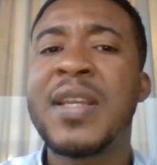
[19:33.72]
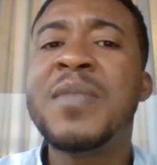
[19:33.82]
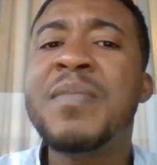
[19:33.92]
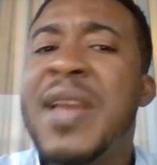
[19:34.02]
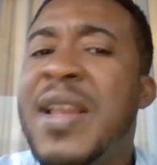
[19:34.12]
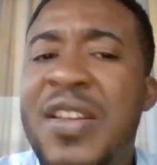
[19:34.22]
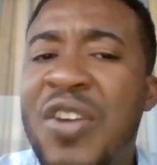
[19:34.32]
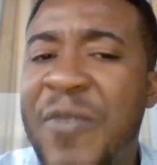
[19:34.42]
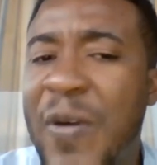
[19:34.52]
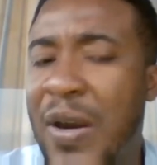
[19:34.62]
In many
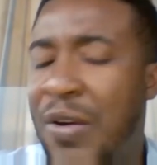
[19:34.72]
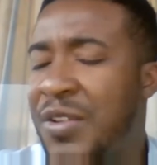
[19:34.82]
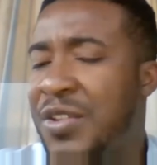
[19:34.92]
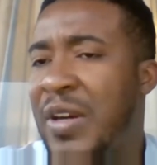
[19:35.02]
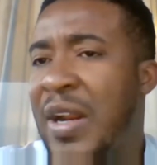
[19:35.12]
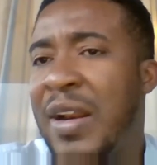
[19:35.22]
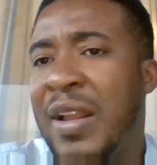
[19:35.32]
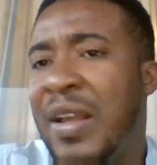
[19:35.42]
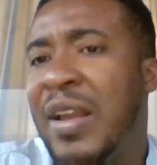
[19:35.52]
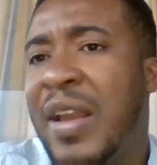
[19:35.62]
of our
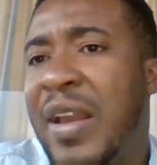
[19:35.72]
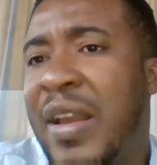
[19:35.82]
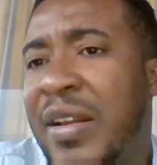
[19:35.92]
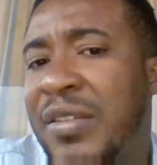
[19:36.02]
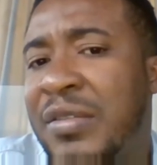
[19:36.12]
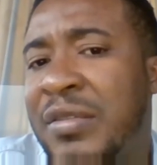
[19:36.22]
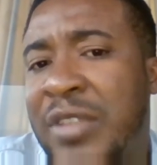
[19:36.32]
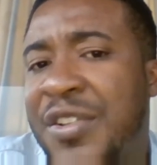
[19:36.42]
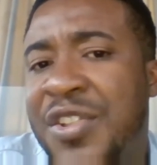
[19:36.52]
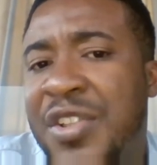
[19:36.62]
cultural,
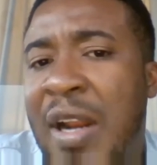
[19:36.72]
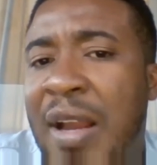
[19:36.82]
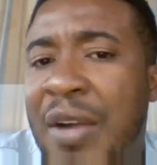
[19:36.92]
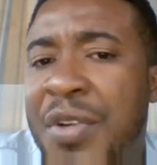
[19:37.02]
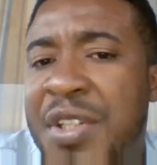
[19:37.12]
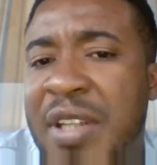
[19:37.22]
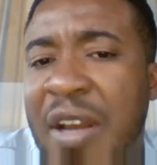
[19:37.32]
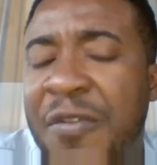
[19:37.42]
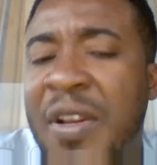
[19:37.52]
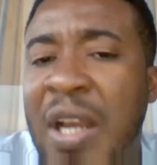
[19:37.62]
traditional language in
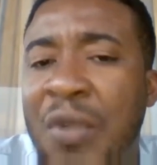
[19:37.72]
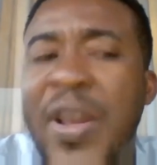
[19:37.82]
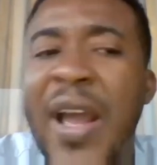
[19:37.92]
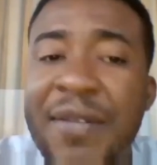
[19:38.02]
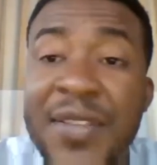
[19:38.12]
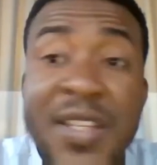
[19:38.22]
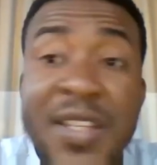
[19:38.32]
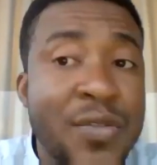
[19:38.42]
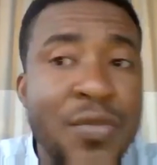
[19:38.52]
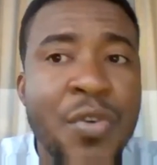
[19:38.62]
Africa, we have
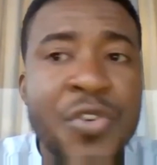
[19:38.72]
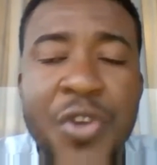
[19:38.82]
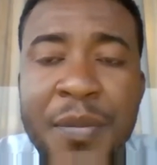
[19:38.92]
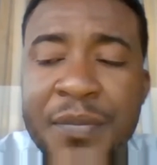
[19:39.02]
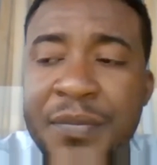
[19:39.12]
this notion.